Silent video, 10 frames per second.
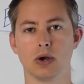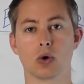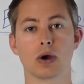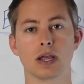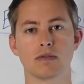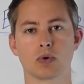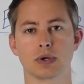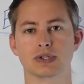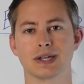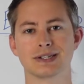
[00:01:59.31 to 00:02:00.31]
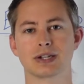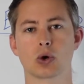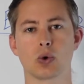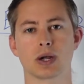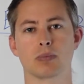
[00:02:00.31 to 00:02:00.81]
or an invoice into
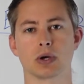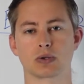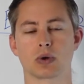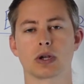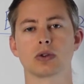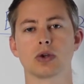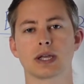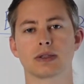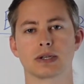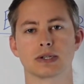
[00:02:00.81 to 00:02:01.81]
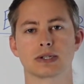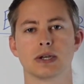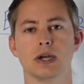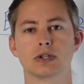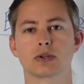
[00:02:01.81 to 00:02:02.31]
QuickBooks. We're going to look at
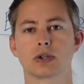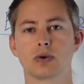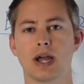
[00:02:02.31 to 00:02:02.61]
this so that you